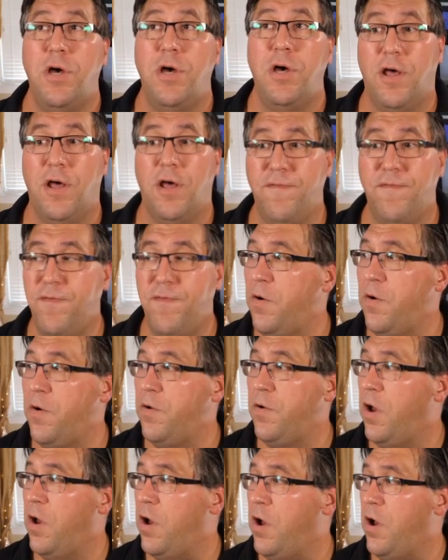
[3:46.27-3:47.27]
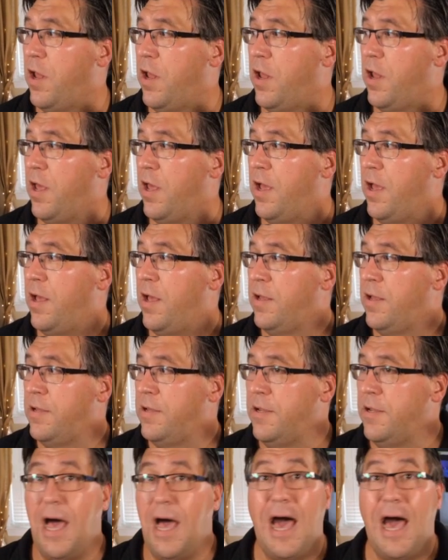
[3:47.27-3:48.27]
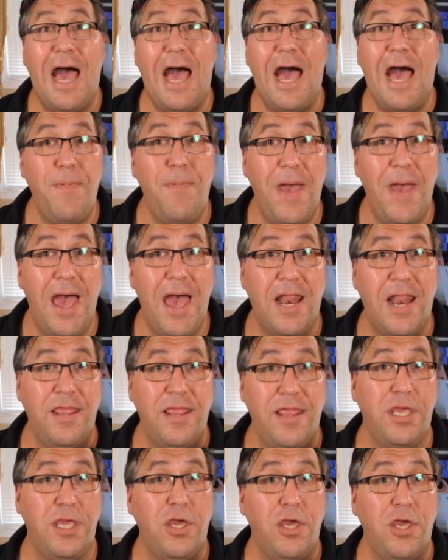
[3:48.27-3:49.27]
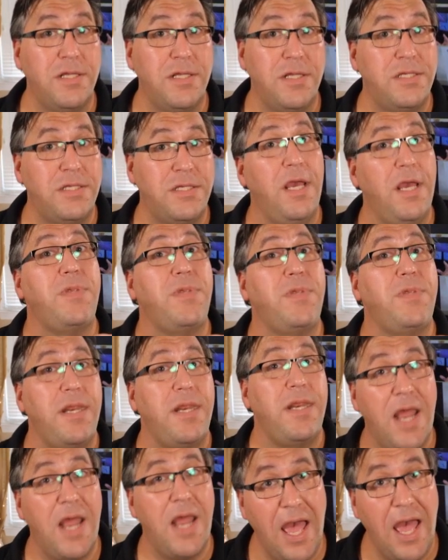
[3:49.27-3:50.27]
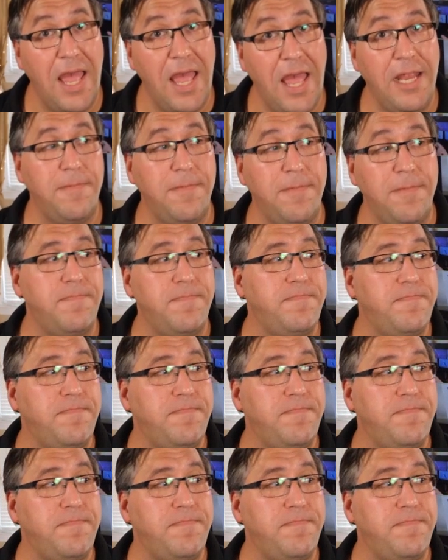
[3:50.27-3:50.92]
On a phone, on a iPad, I think you can see up to 9.